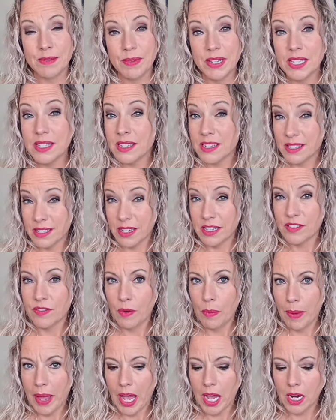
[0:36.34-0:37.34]
be a successful
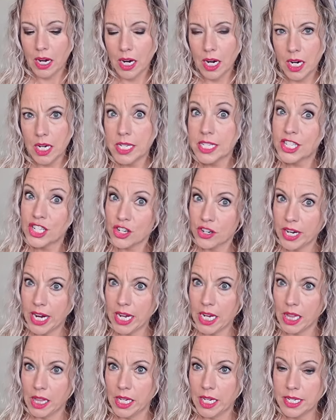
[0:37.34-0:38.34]
packer is to
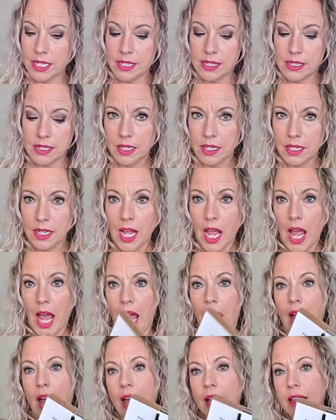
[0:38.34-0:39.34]
create a list.
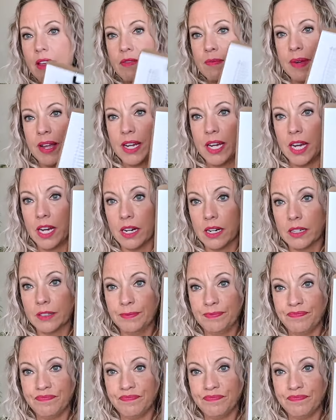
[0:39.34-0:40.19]
I have mine here.